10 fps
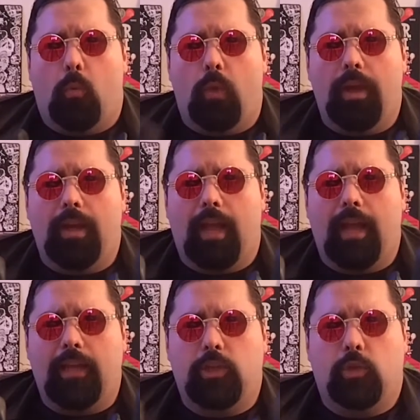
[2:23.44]
what
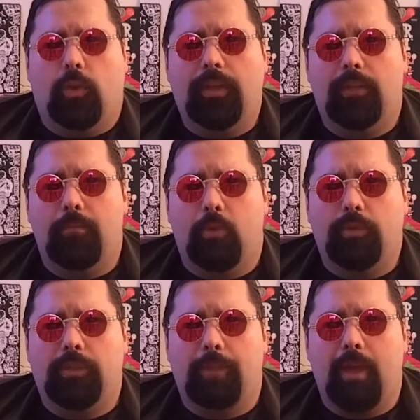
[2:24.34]
I enjoyed the
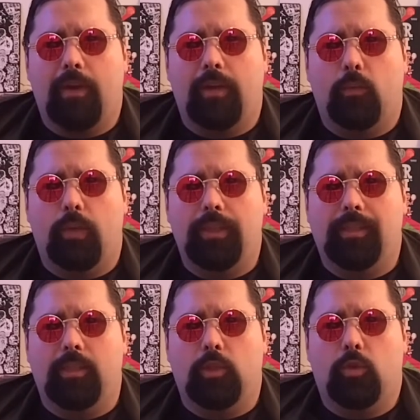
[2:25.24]
most about it was
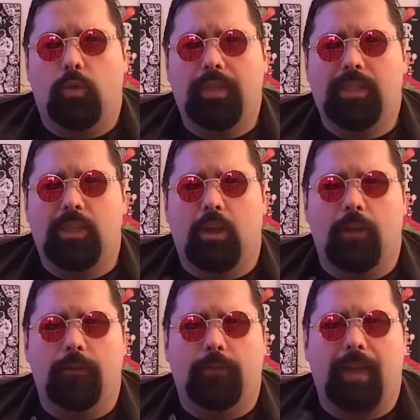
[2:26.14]
the twist
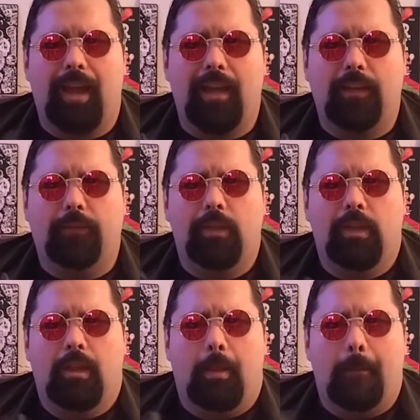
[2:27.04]
of kind of
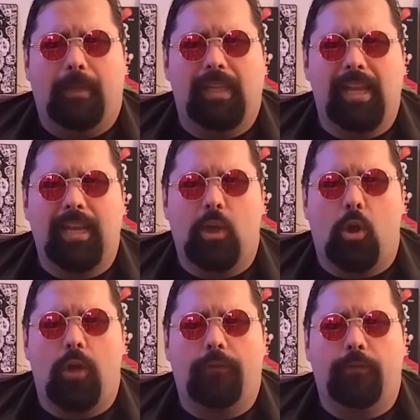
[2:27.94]
playing
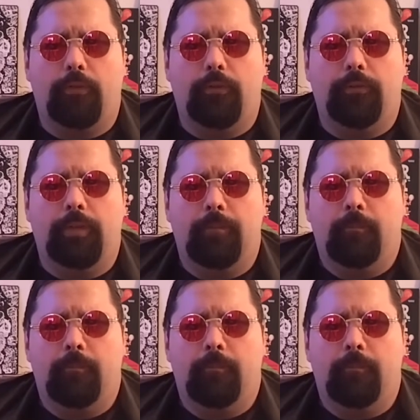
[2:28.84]
off of,